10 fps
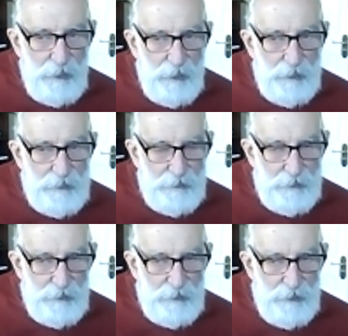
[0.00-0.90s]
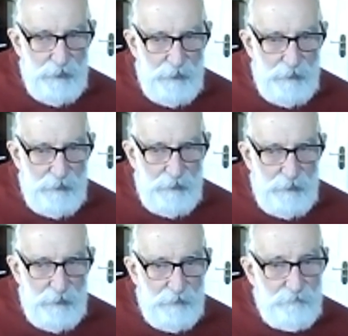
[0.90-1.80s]
And
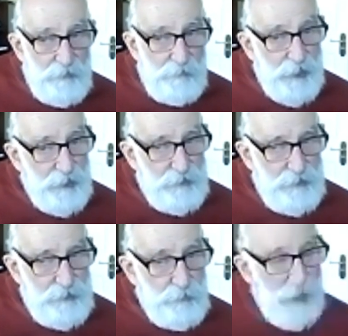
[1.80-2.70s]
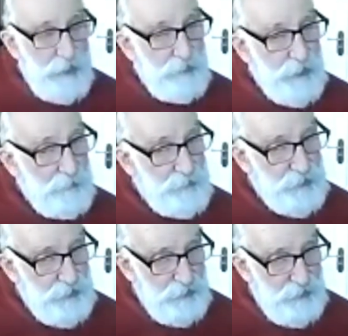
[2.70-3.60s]
from that, you can be
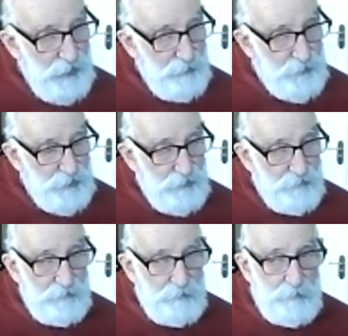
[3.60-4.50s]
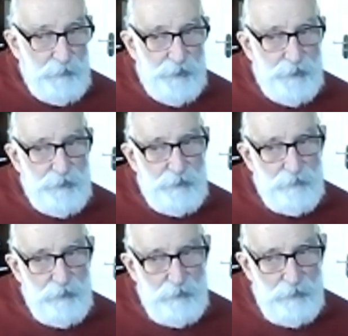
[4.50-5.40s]
absent from the presence of
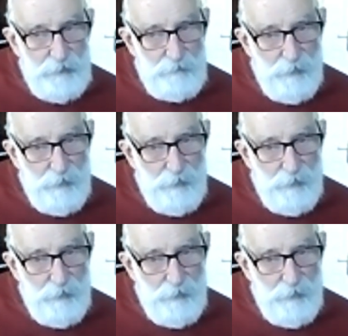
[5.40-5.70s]
God,